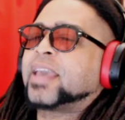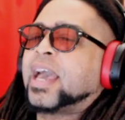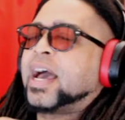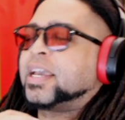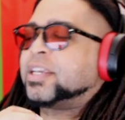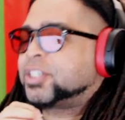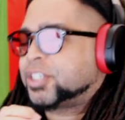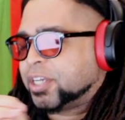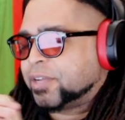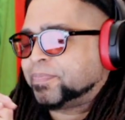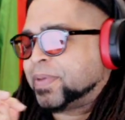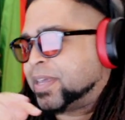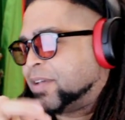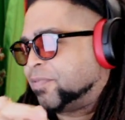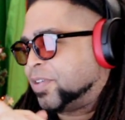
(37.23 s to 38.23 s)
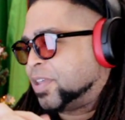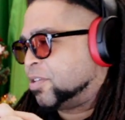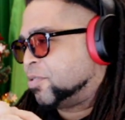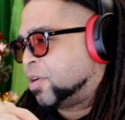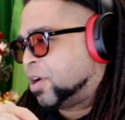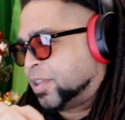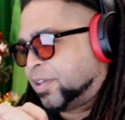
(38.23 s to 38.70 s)
I should be giving
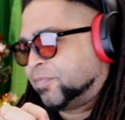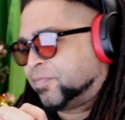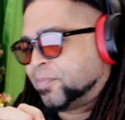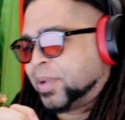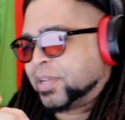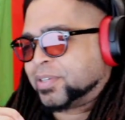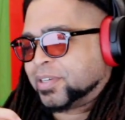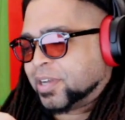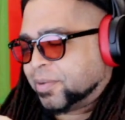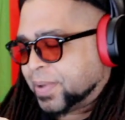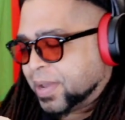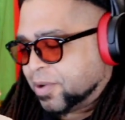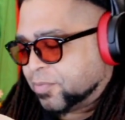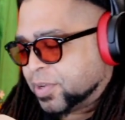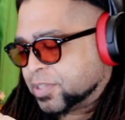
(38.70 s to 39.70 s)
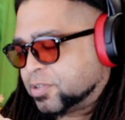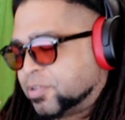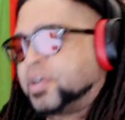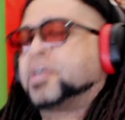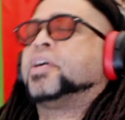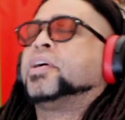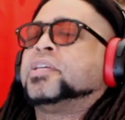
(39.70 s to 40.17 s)
you all the information about what's
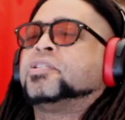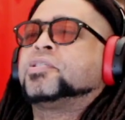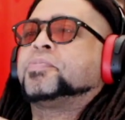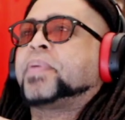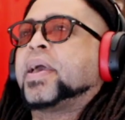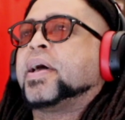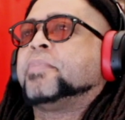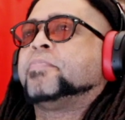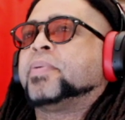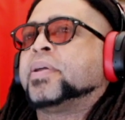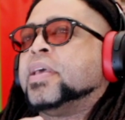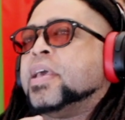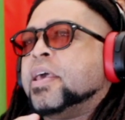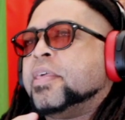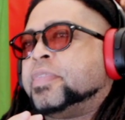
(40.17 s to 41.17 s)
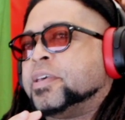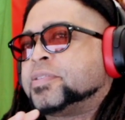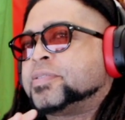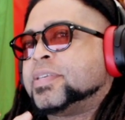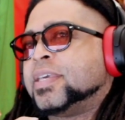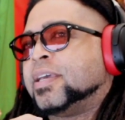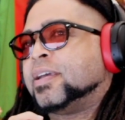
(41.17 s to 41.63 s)
going on in Japan, but
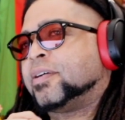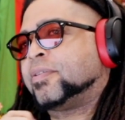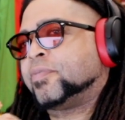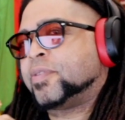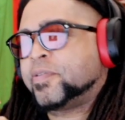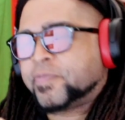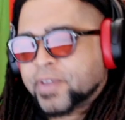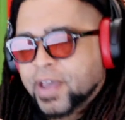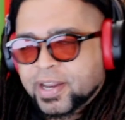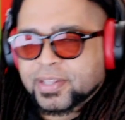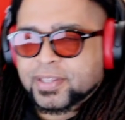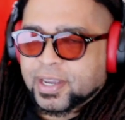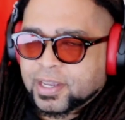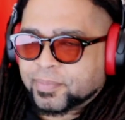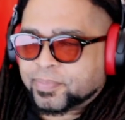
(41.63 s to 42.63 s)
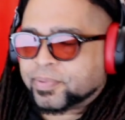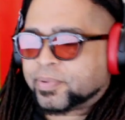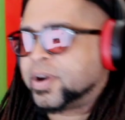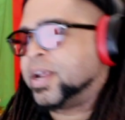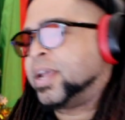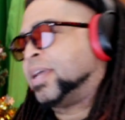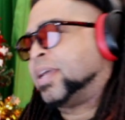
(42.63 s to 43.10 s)
this year we've kind of taken a
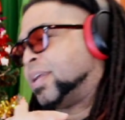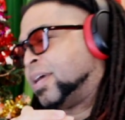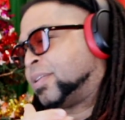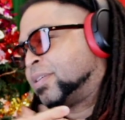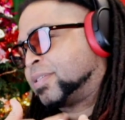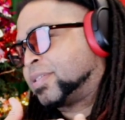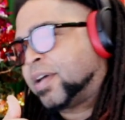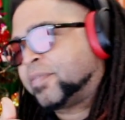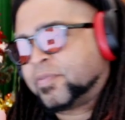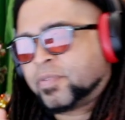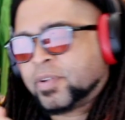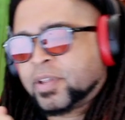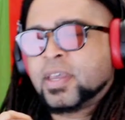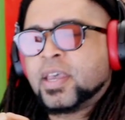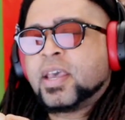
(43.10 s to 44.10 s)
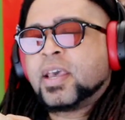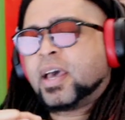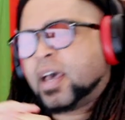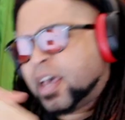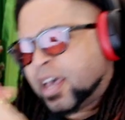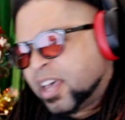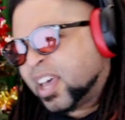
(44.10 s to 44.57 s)
break and I just haven't really,
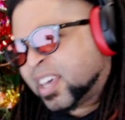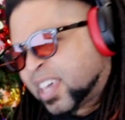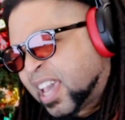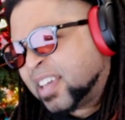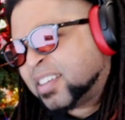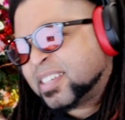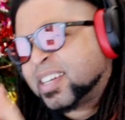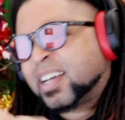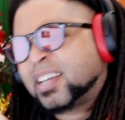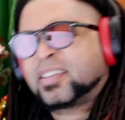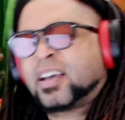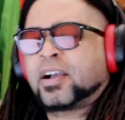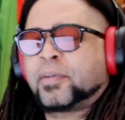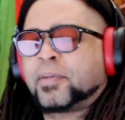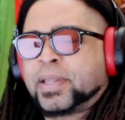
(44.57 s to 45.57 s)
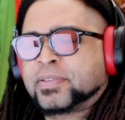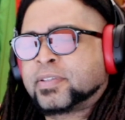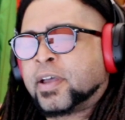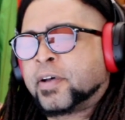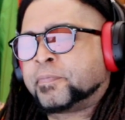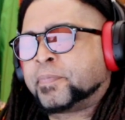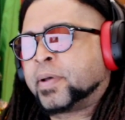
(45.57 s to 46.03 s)
occasionally I talk about
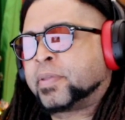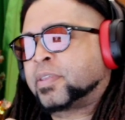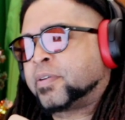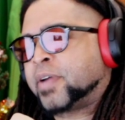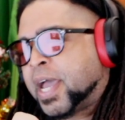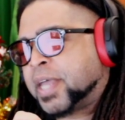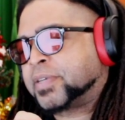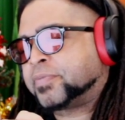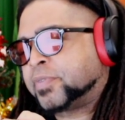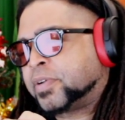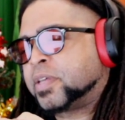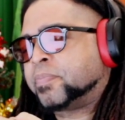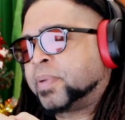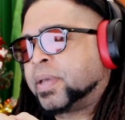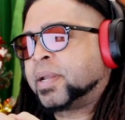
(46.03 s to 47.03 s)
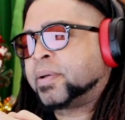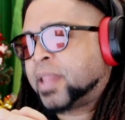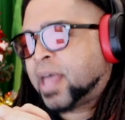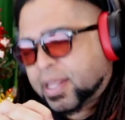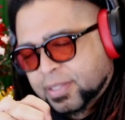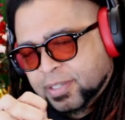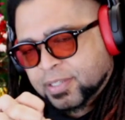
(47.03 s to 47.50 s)
stuff, but there hasn't really been a
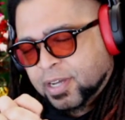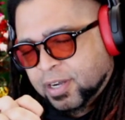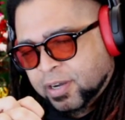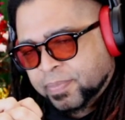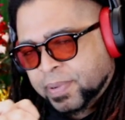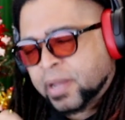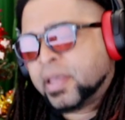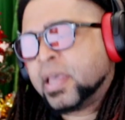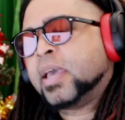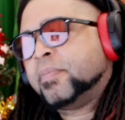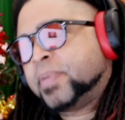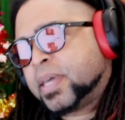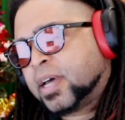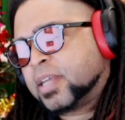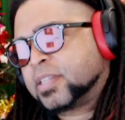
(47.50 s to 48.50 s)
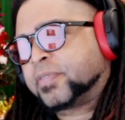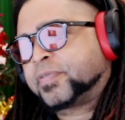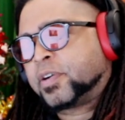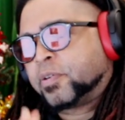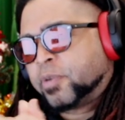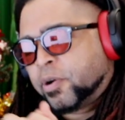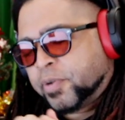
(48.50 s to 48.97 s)
lot to talk about because
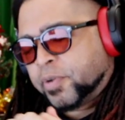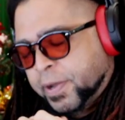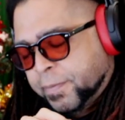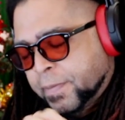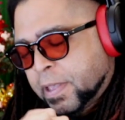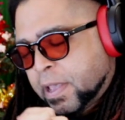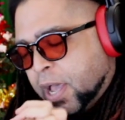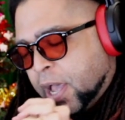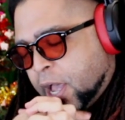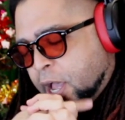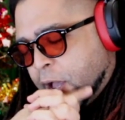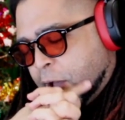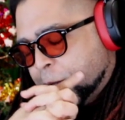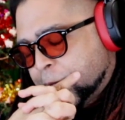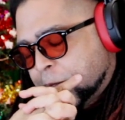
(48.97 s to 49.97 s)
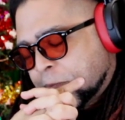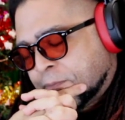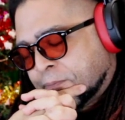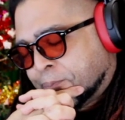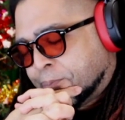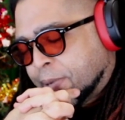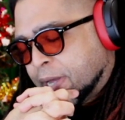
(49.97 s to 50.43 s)
of Corona.
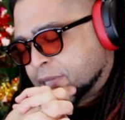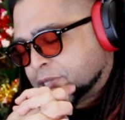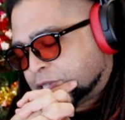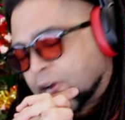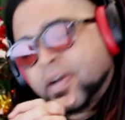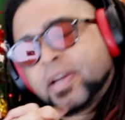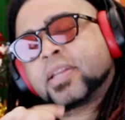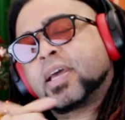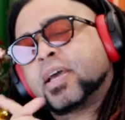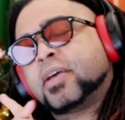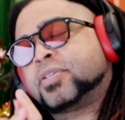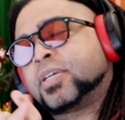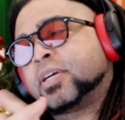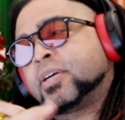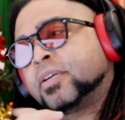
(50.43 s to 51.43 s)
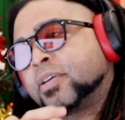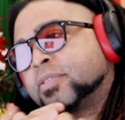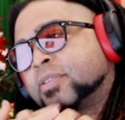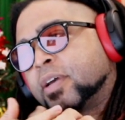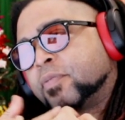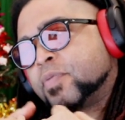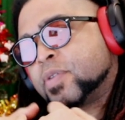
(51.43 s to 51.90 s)
But starting next year,
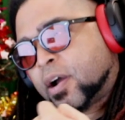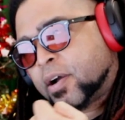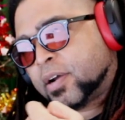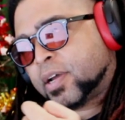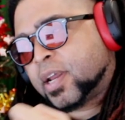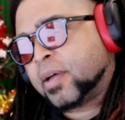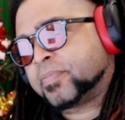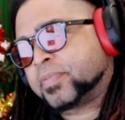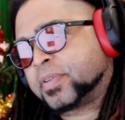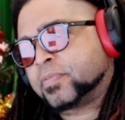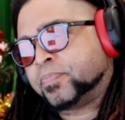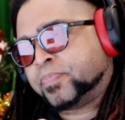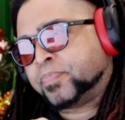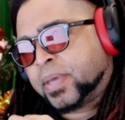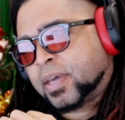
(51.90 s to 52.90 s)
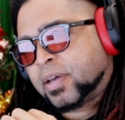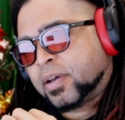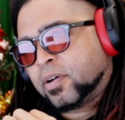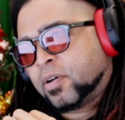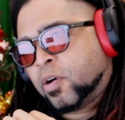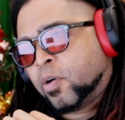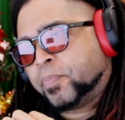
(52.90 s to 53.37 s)
looks like we are going to have this big
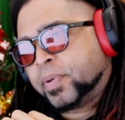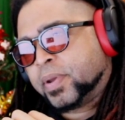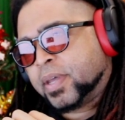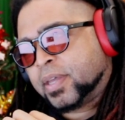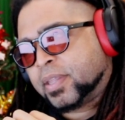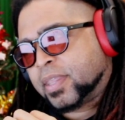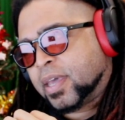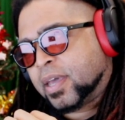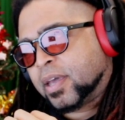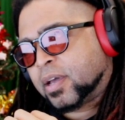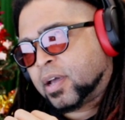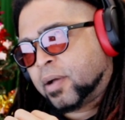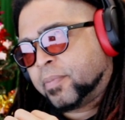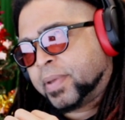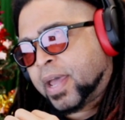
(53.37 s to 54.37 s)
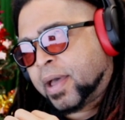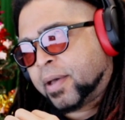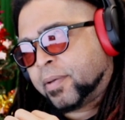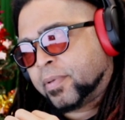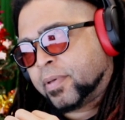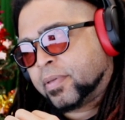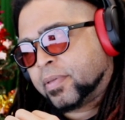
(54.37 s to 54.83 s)
opening thing coming
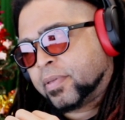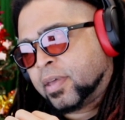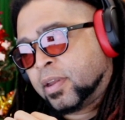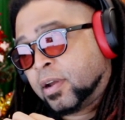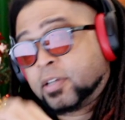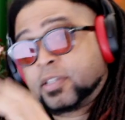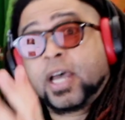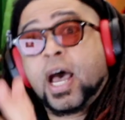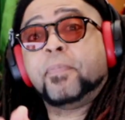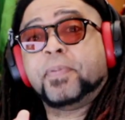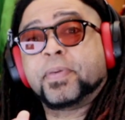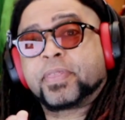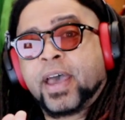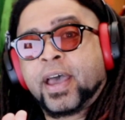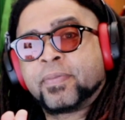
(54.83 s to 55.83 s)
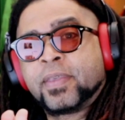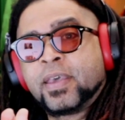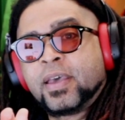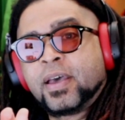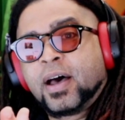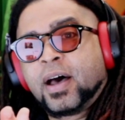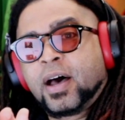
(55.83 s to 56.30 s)
out, and on top of that,
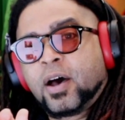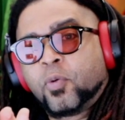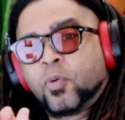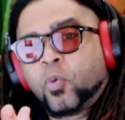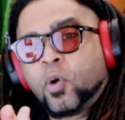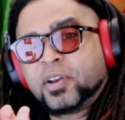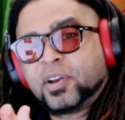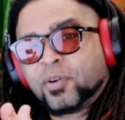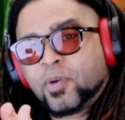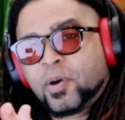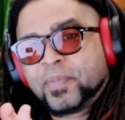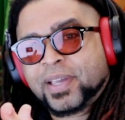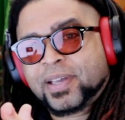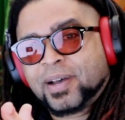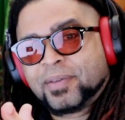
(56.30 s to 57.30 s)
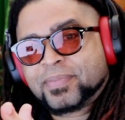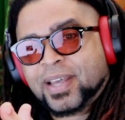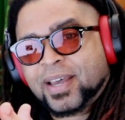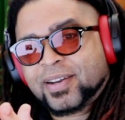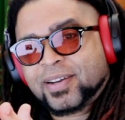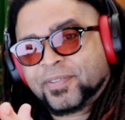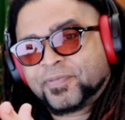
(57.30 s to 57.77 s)
Wonder Woman comes
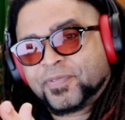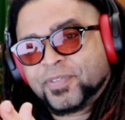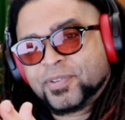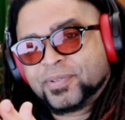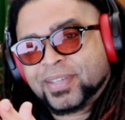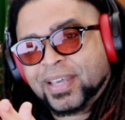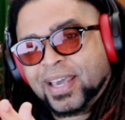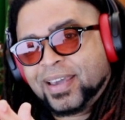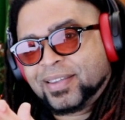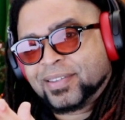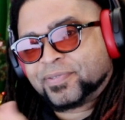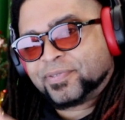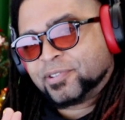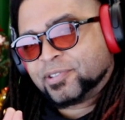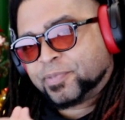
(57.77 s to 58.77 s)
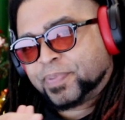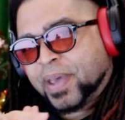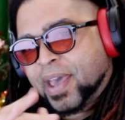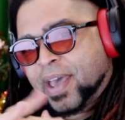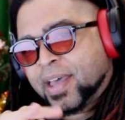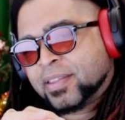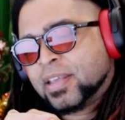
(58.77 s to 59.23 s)
out in a few days for
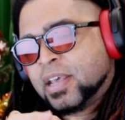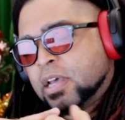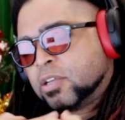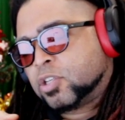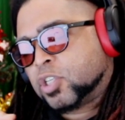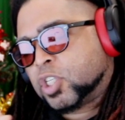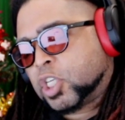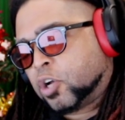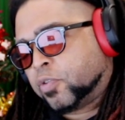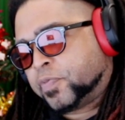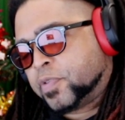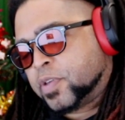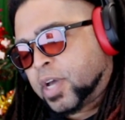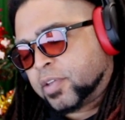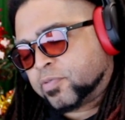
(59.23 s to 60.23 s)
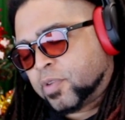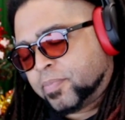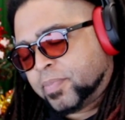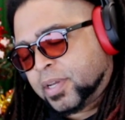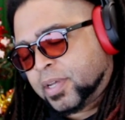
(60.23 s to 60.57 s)
Japan. So if you guys want me